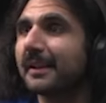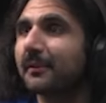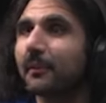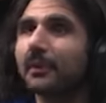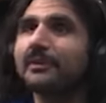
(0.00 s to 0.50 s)

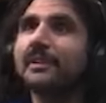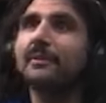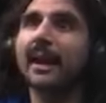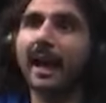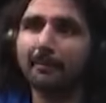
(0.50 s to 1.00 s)
we'll see
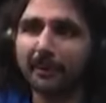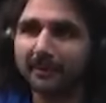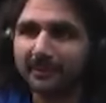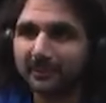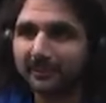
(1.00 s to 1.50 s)
what
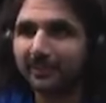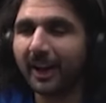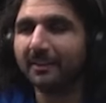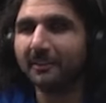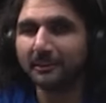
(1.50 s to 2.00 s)
happens,
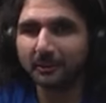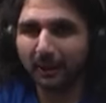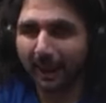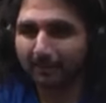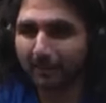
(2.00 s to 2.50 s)
right? We'll see what
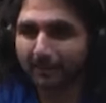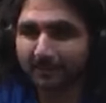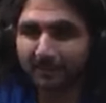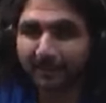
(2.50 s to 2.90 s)
happens.